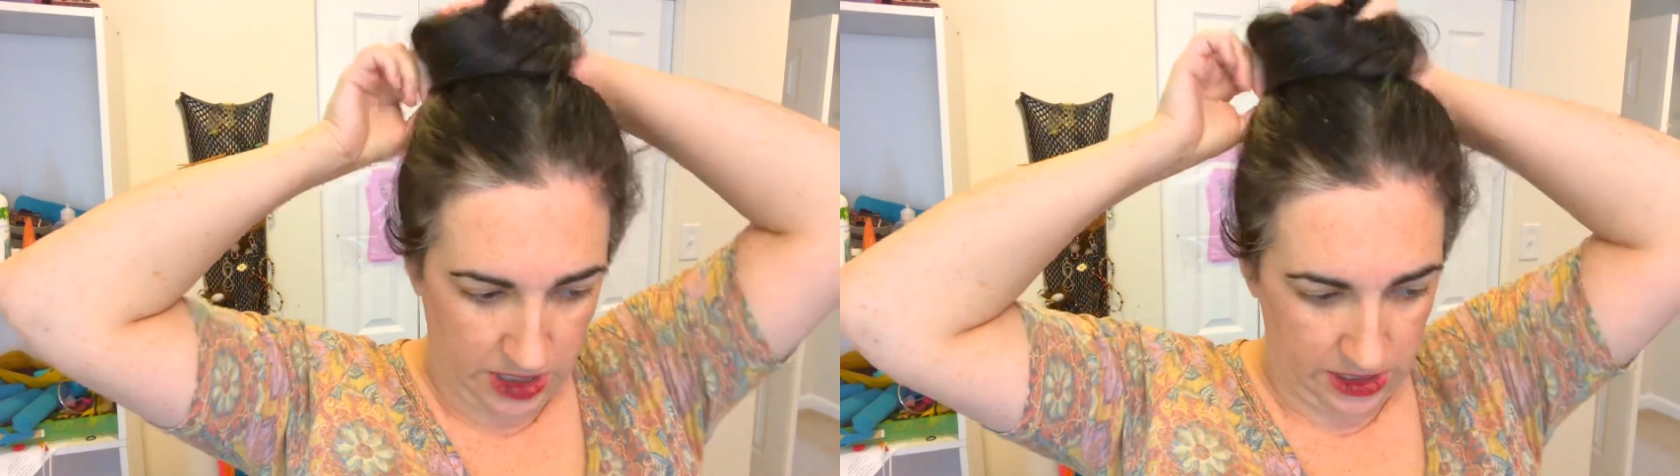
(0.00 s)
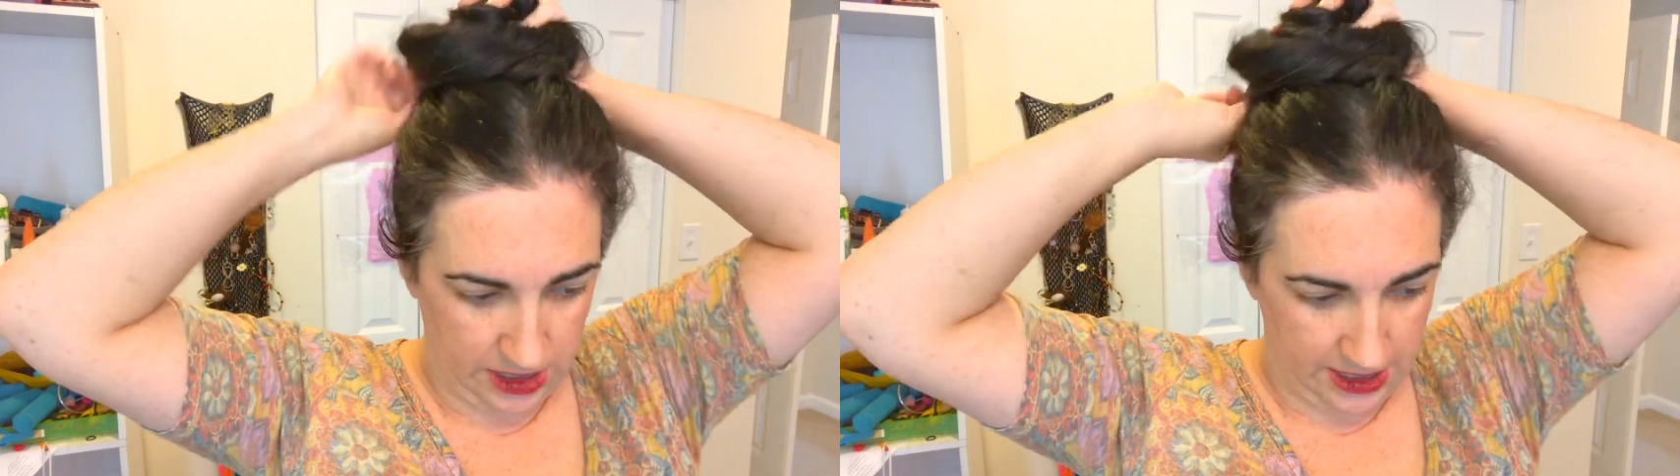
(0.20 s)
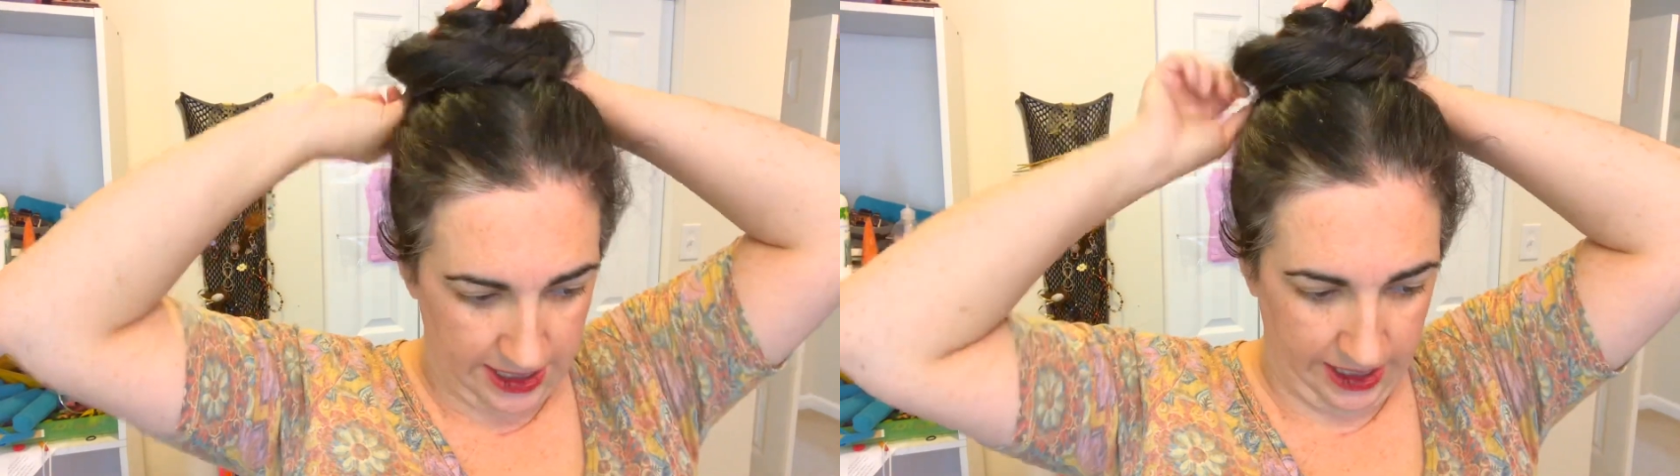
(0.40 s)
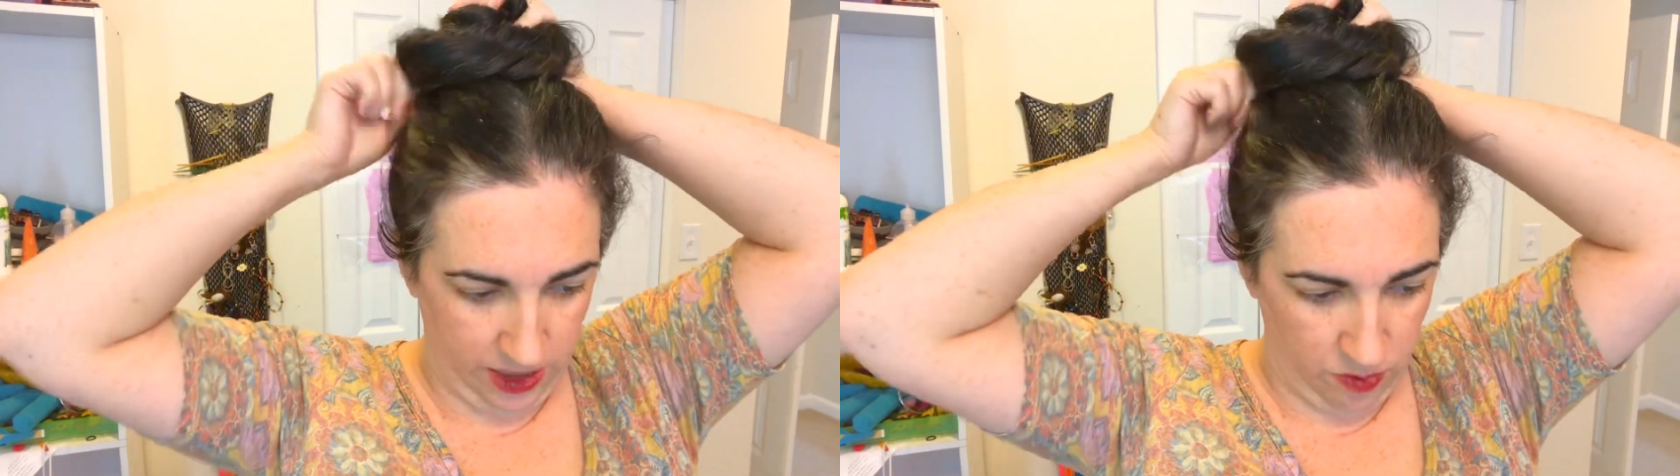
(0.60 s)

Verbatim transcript: the second